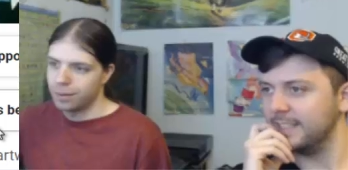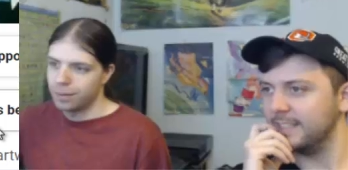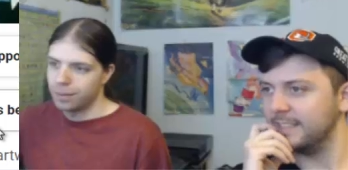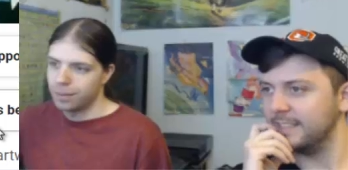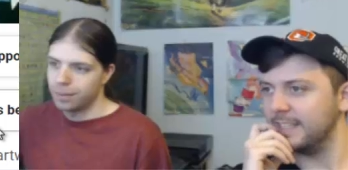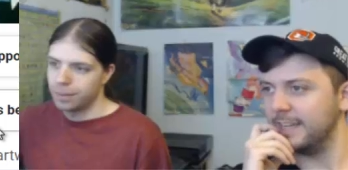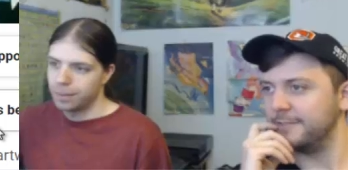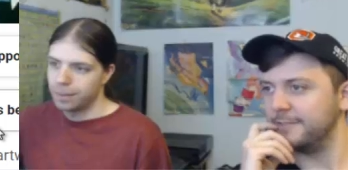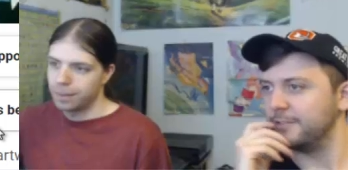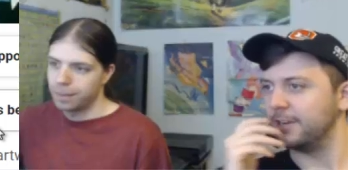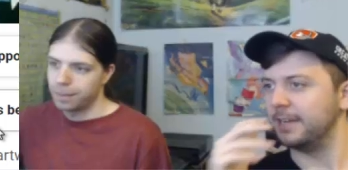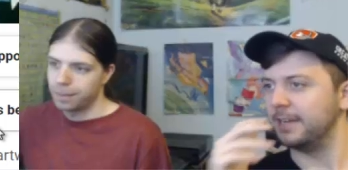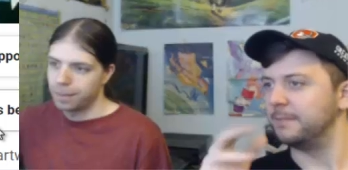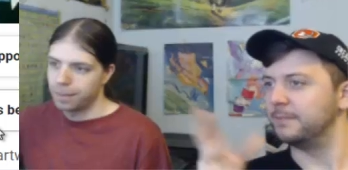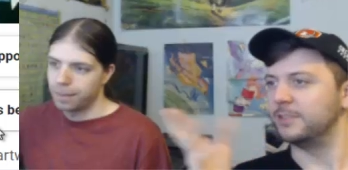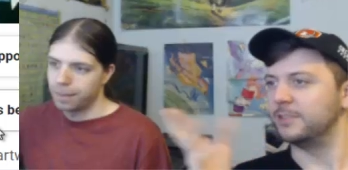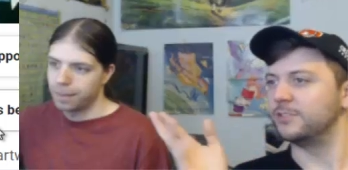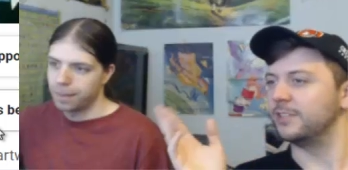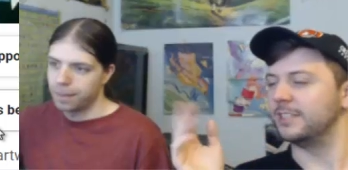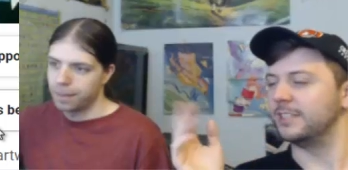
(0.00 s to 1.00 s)
Speaker 1: time for
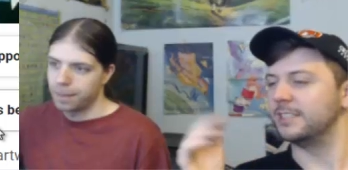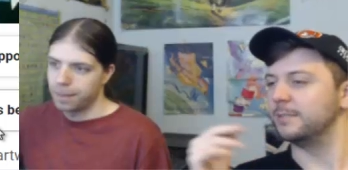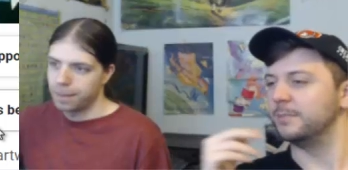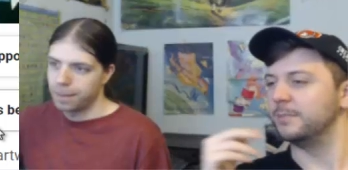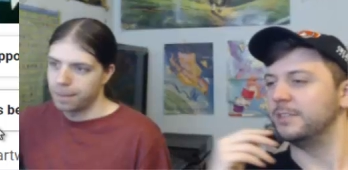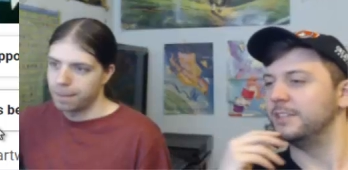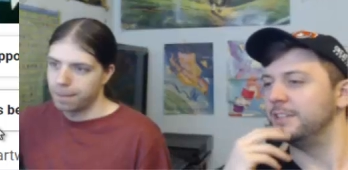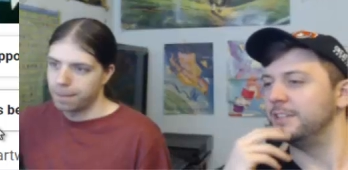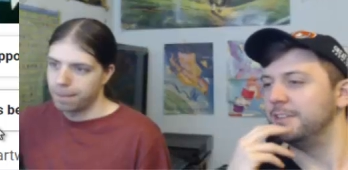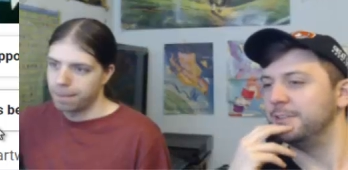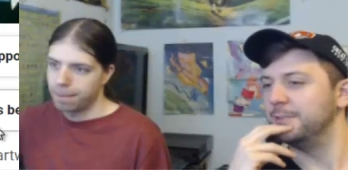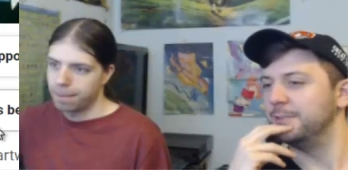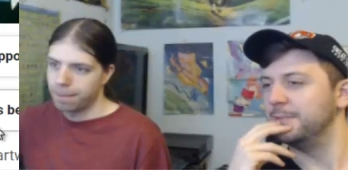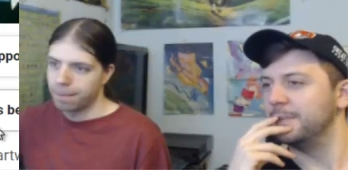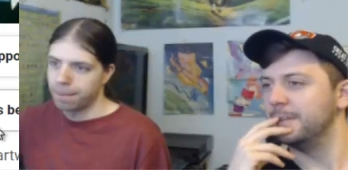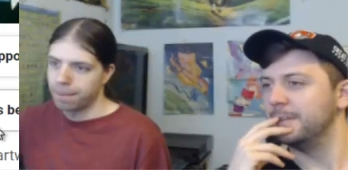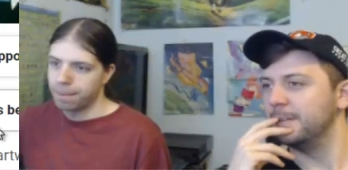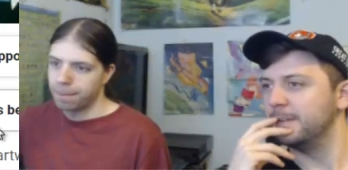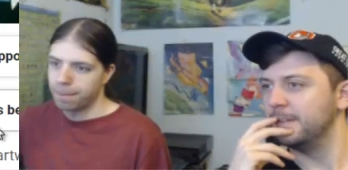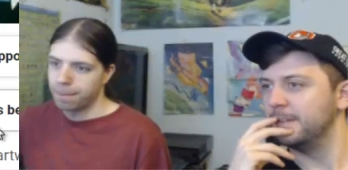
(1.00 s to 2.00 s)
him to train someone new.
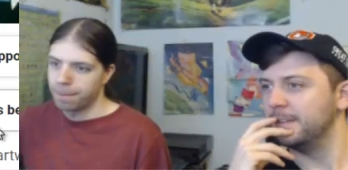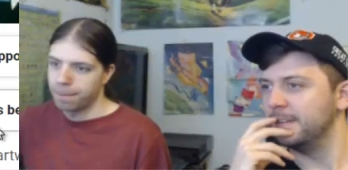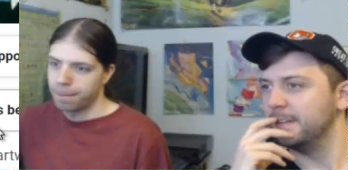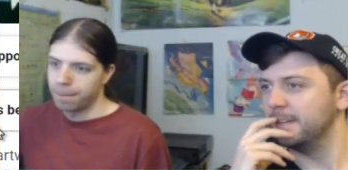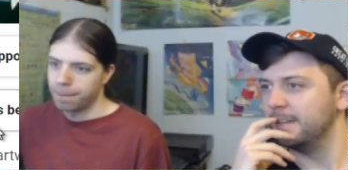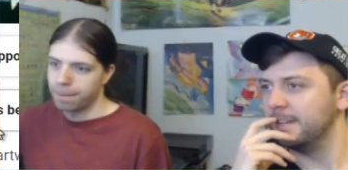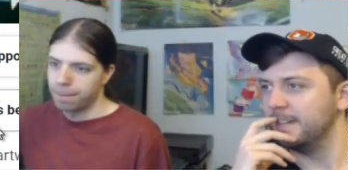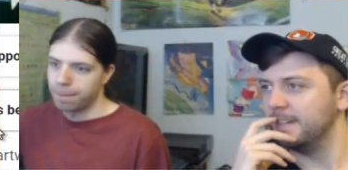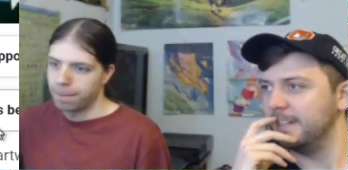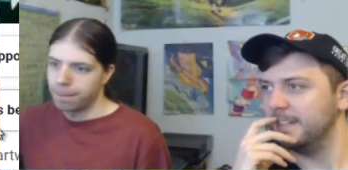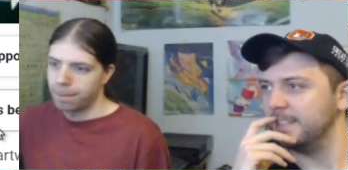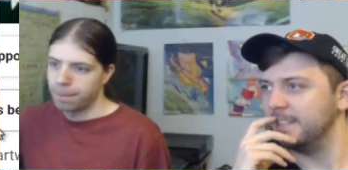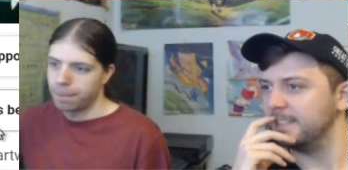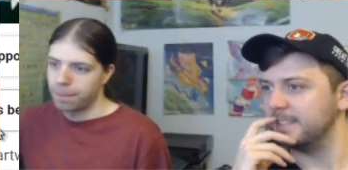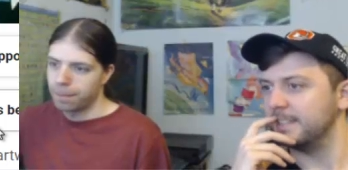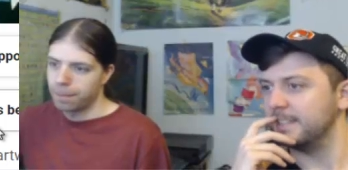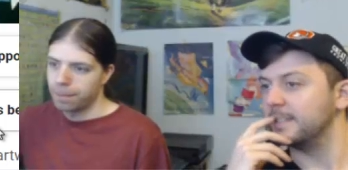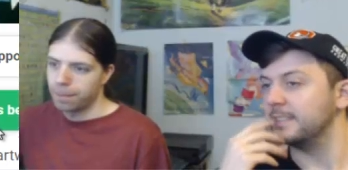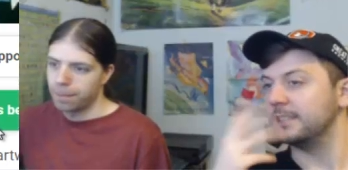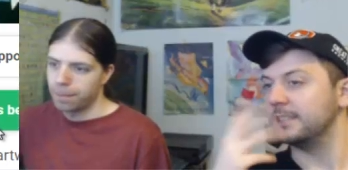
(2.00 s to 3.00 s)
Mm-hmm. Because
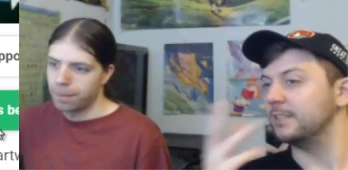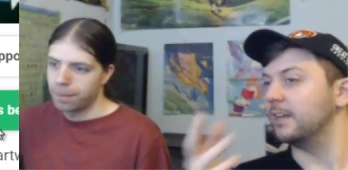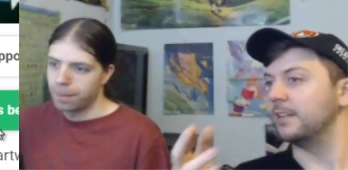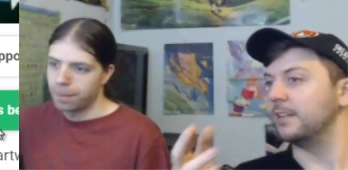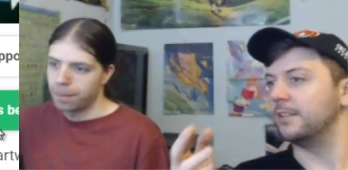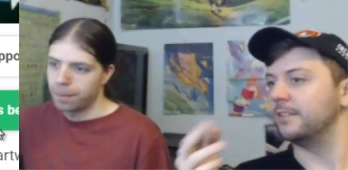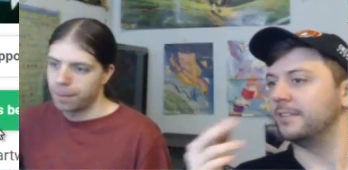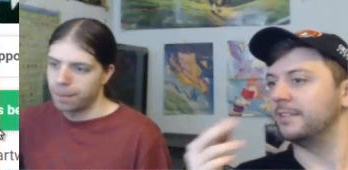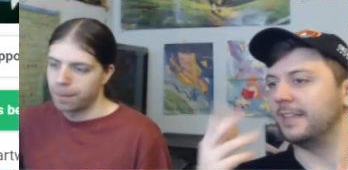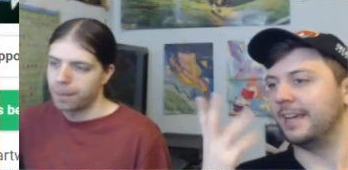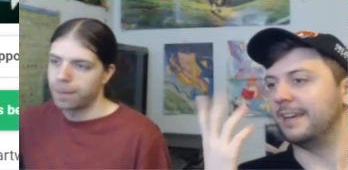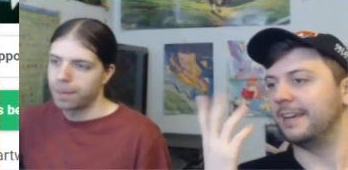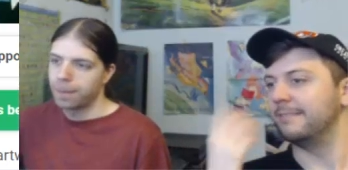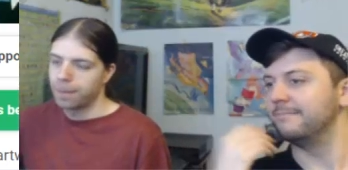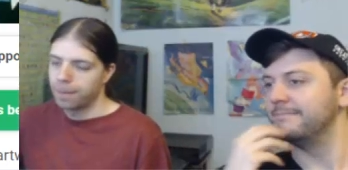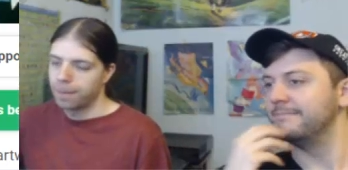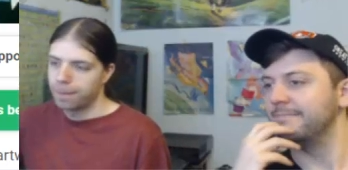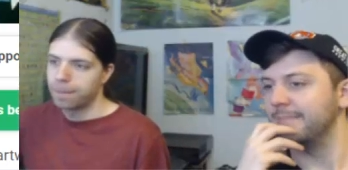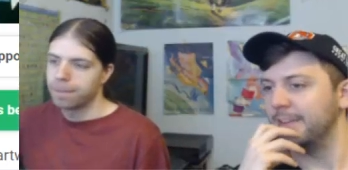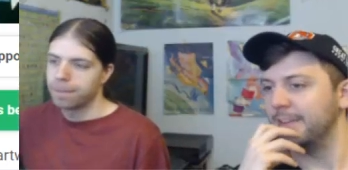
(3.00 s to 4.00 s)
he's, he's, not. Yeah.
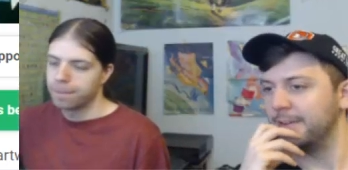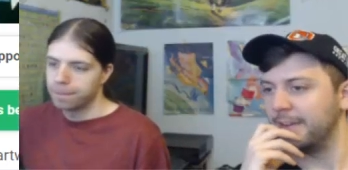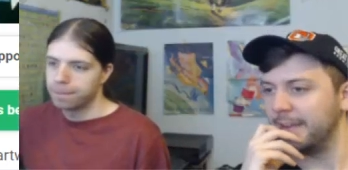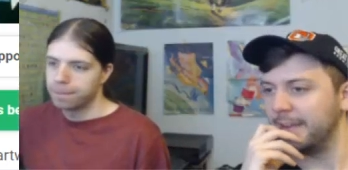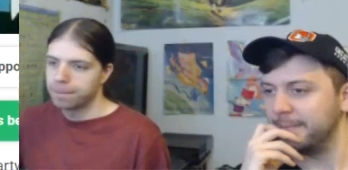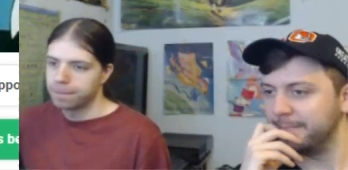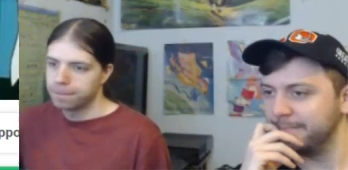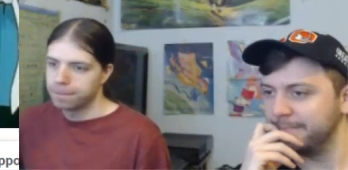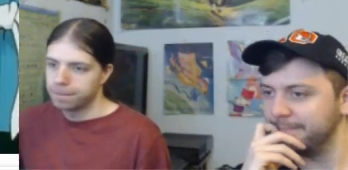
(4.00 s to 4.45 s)
Okay.